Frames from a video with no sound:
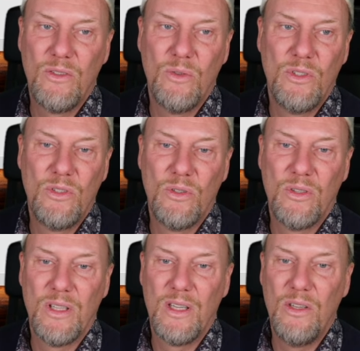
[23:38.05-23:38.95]
to
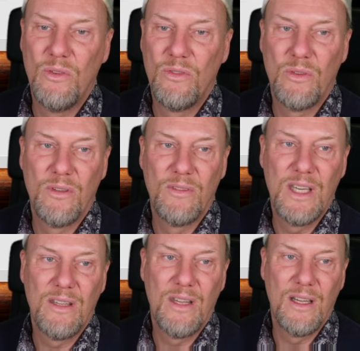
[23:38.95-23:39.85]
ensure that you sort of
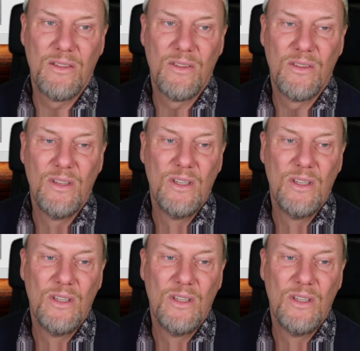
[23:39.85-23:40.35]
get that.